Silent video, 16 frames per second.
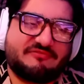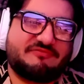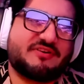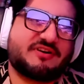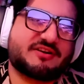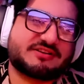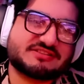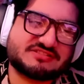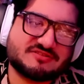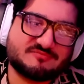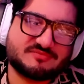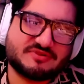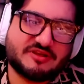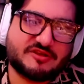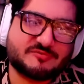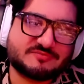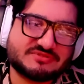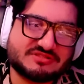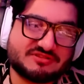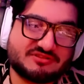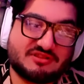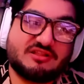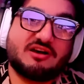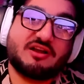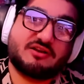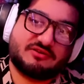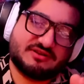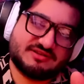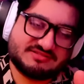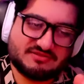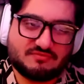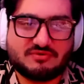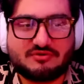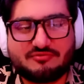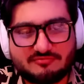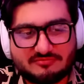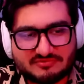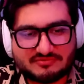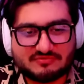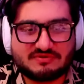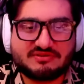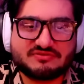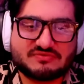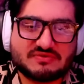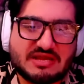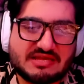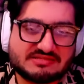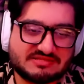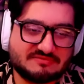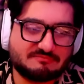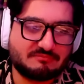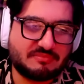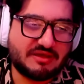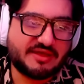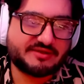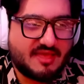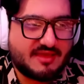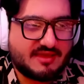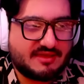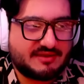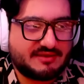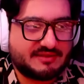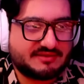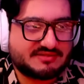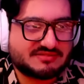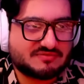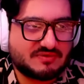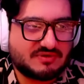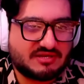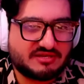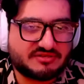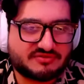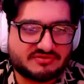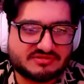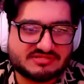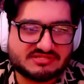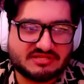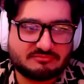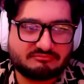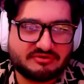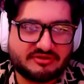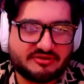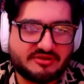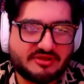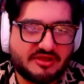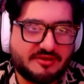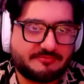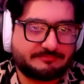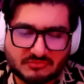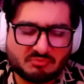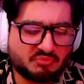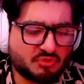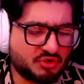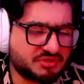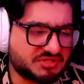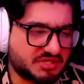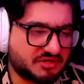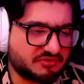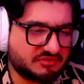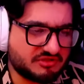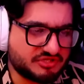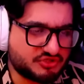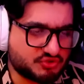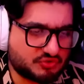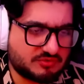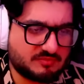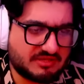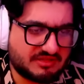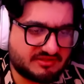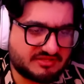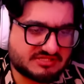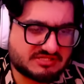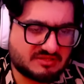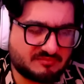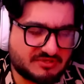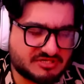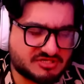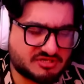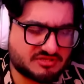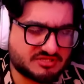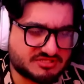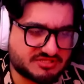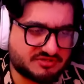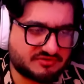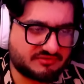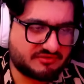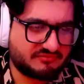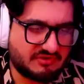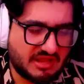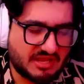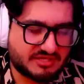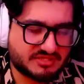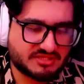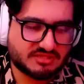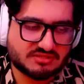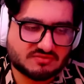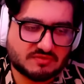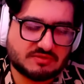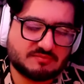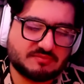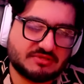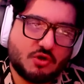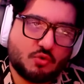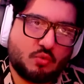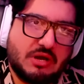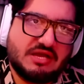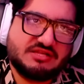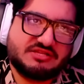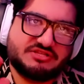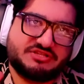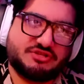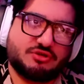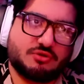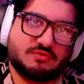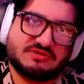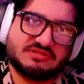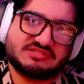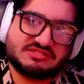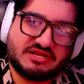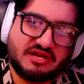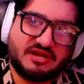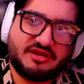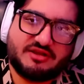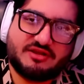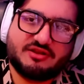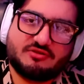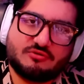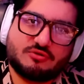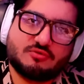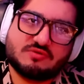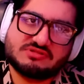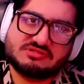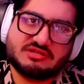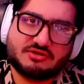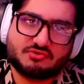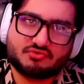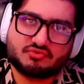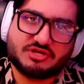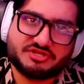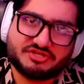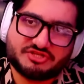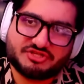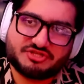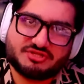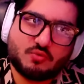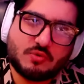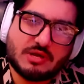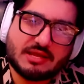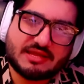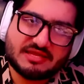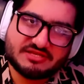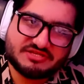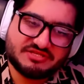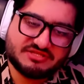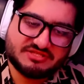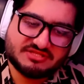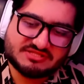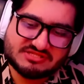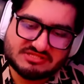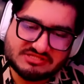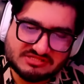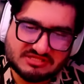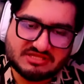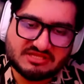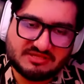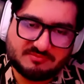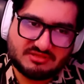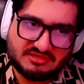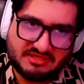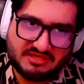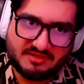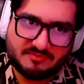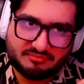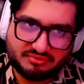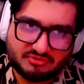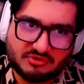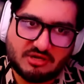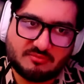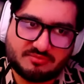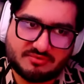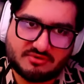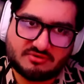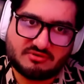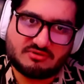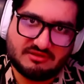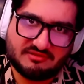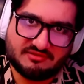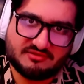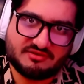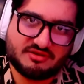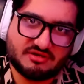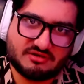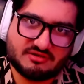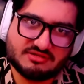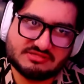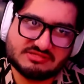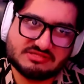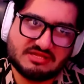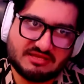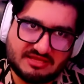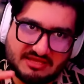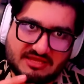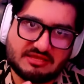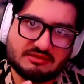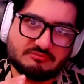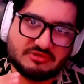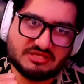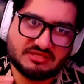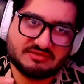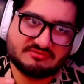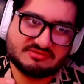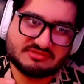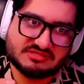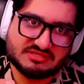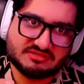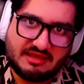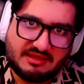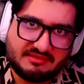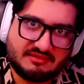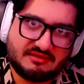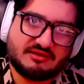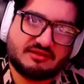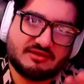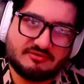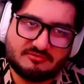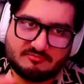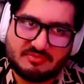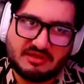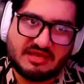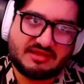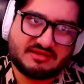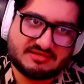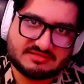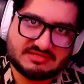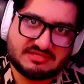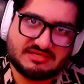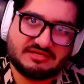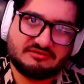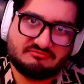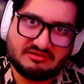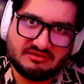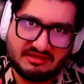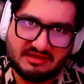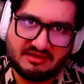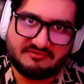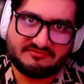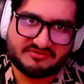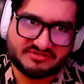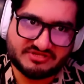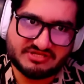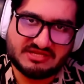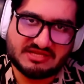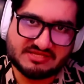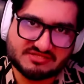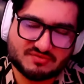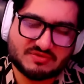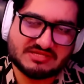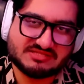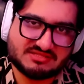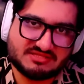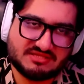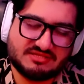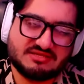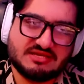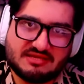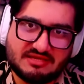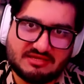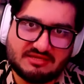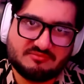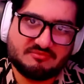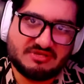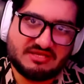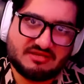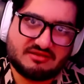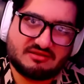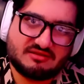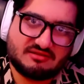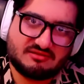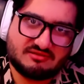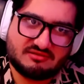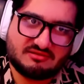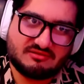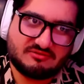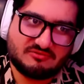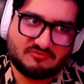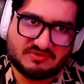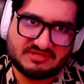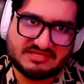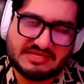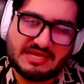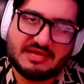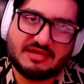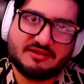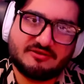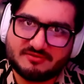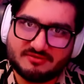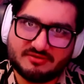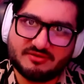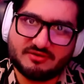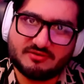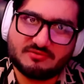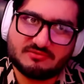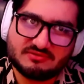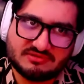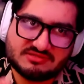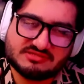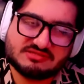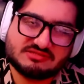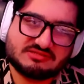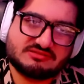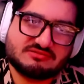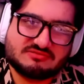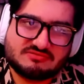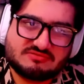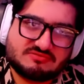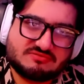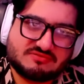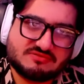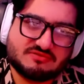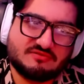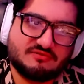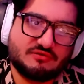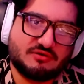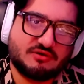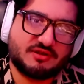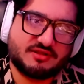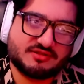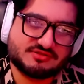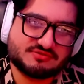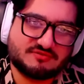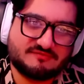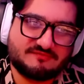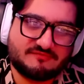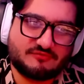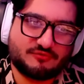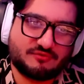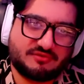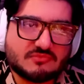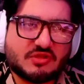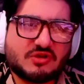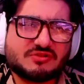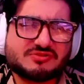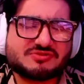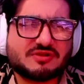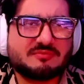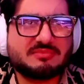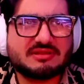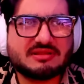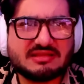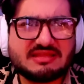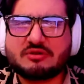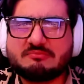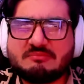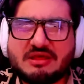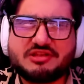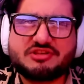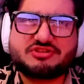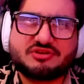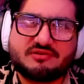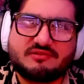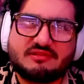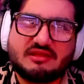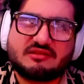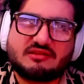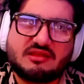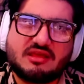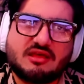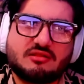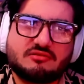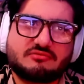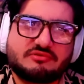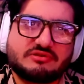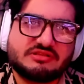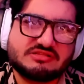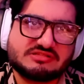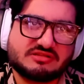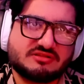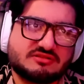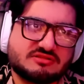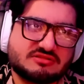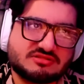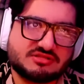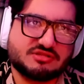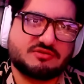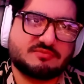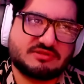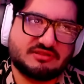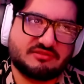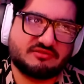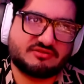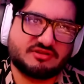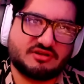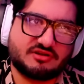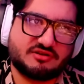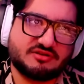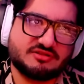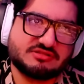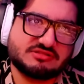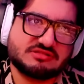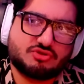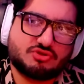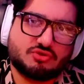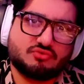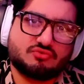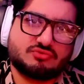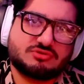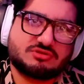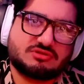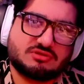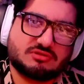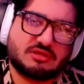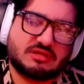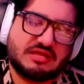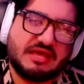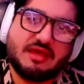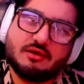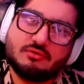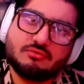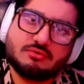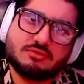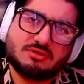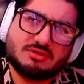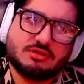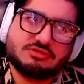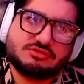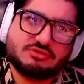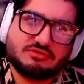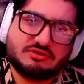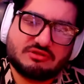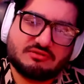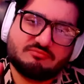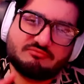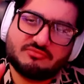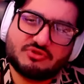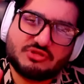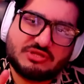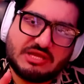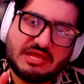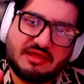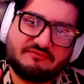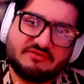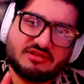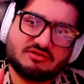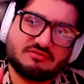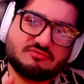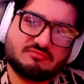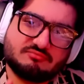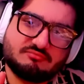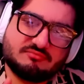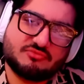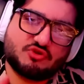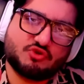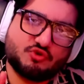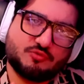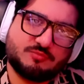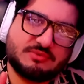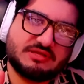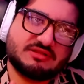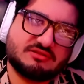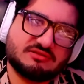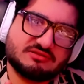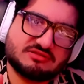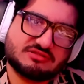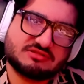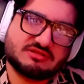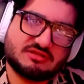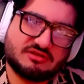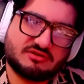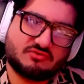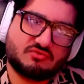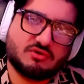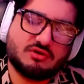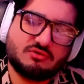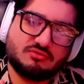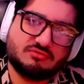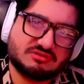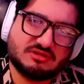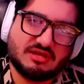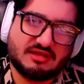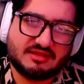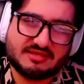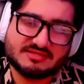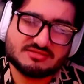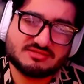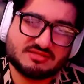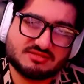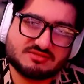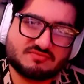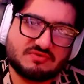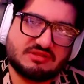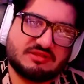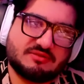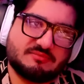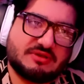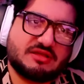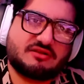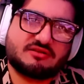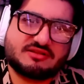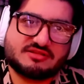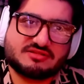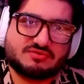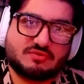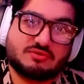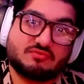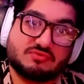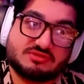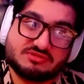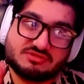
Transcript: far sometimes, and Clara is the one who sort of drags him back. And uh, it's quite interesting. But yeah, I'm not entirely sure about this. I mentioned this during the reaction as well, but why is she always tired and always in a rush? Why can't she just sleep like proper? in the TARDIS like Amy used to, and then come back in time after she has rested and meet with Dan, you know? so on and so forth. Also, I believe mentioned that calories consumed in the TARDIS don't count so the having two meals in a row, I guess, doesn't really matter because one was